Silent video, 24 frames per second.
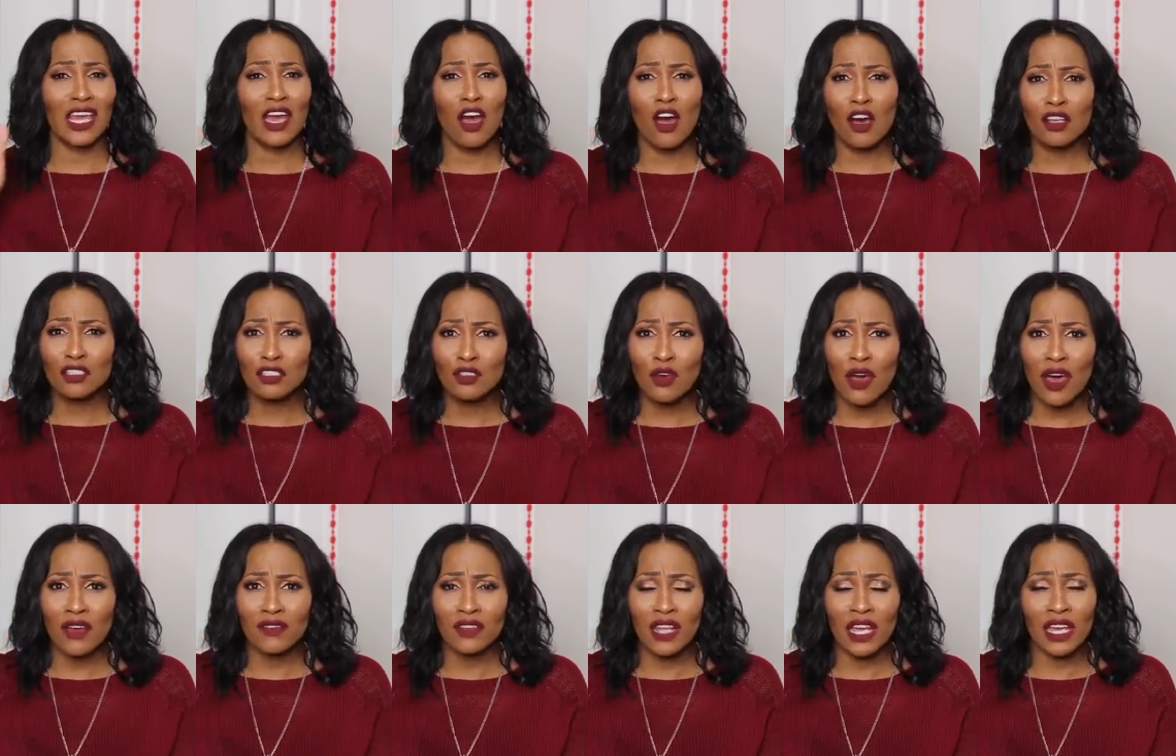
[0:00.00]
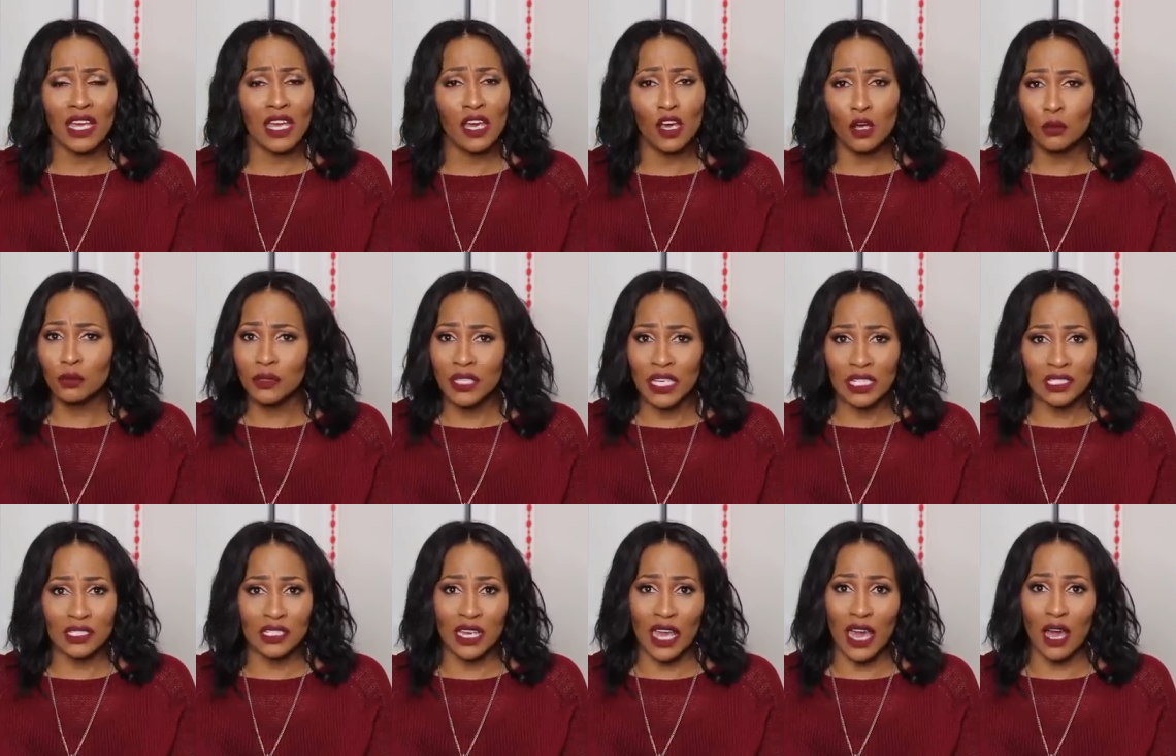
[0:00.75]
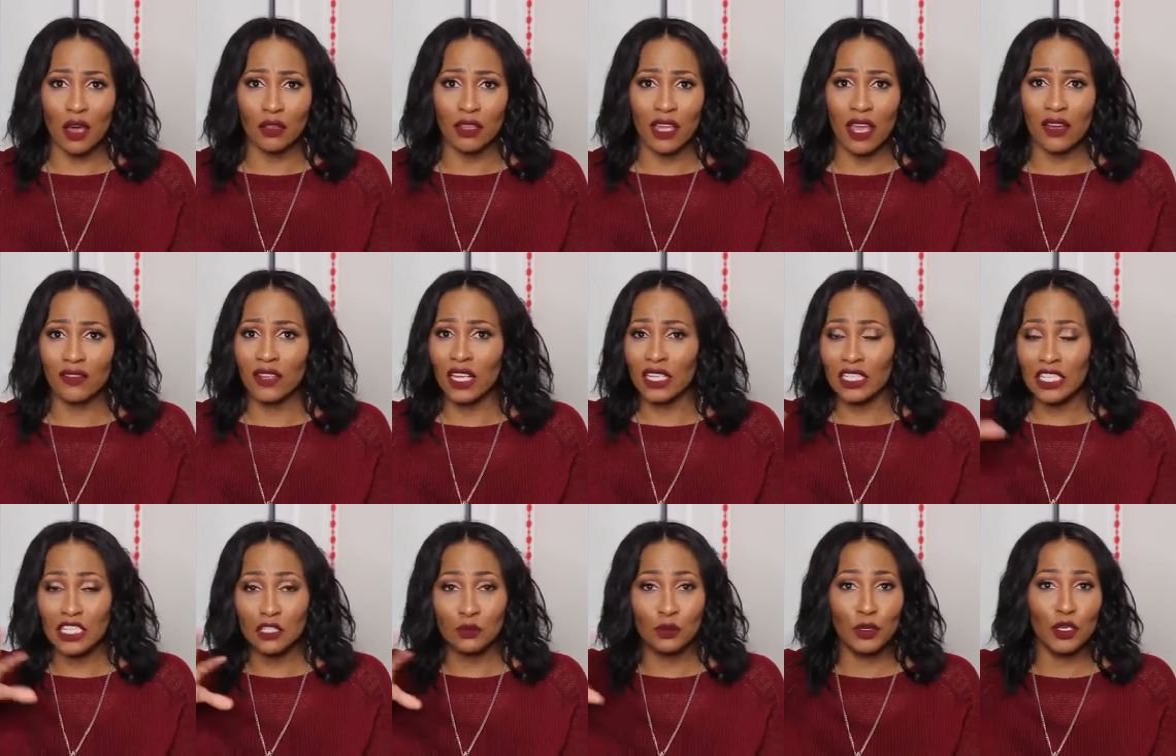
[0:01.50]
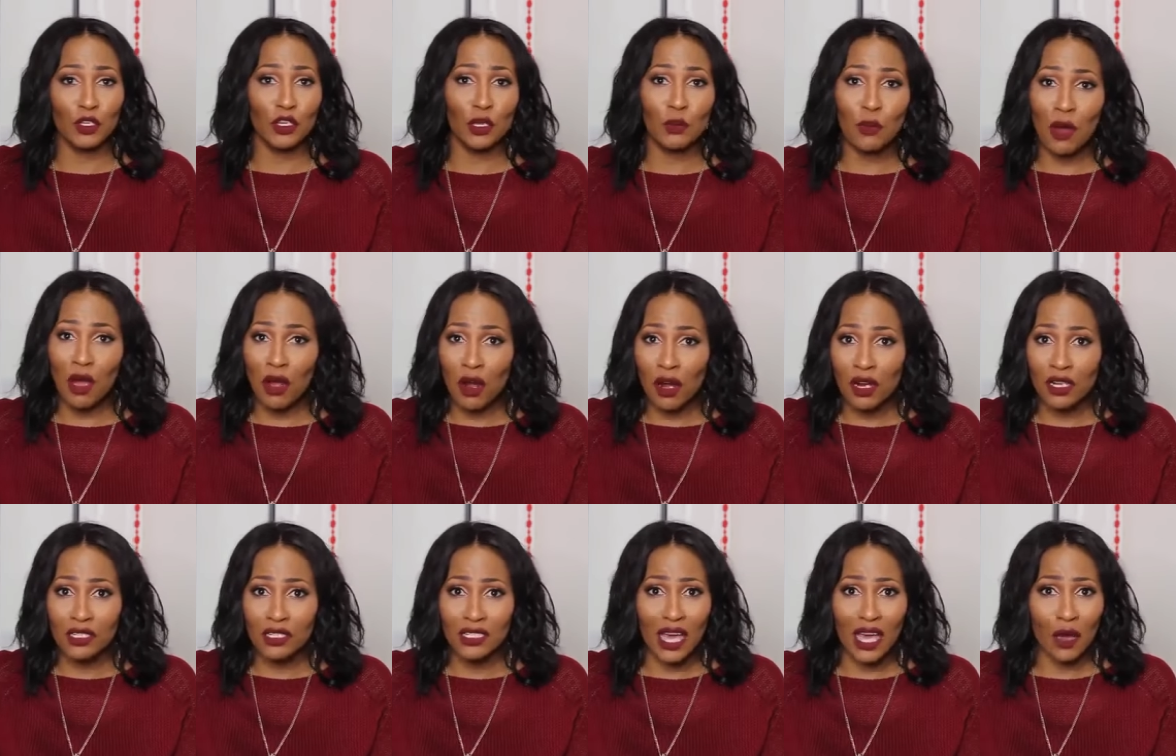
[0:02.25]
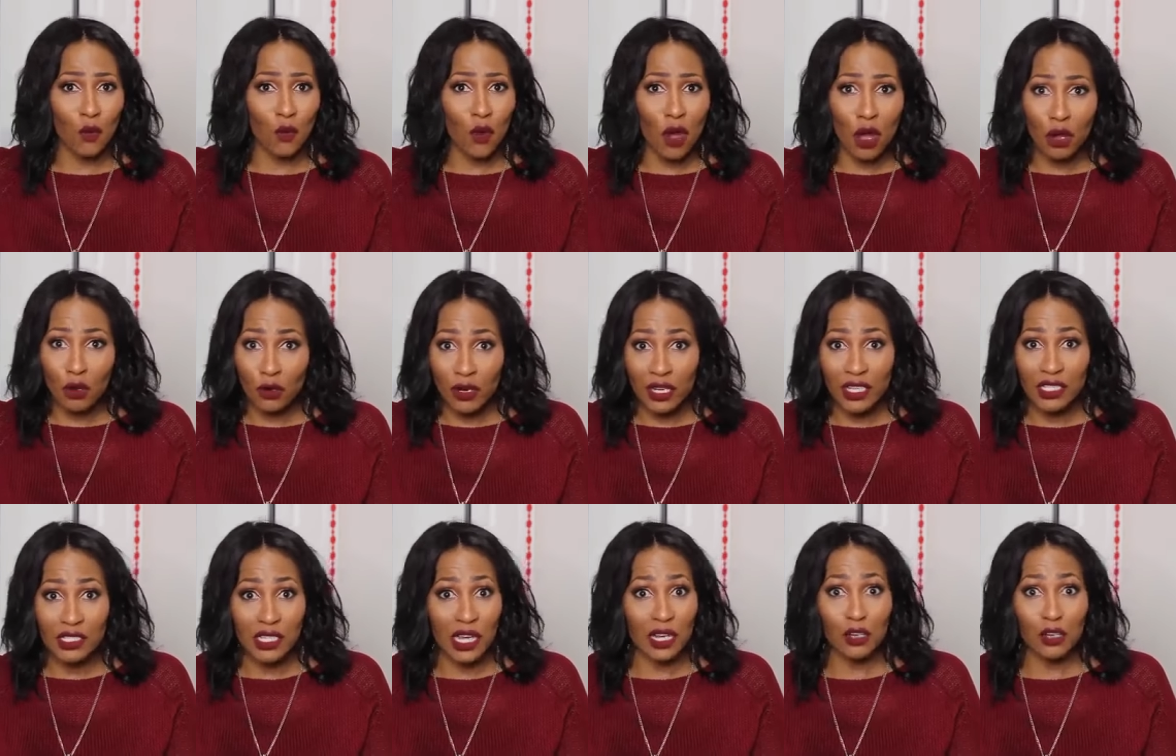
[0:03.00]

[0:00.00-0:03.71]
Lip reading: And they also have like help desk now. They have like these beauty bars at Walgreens.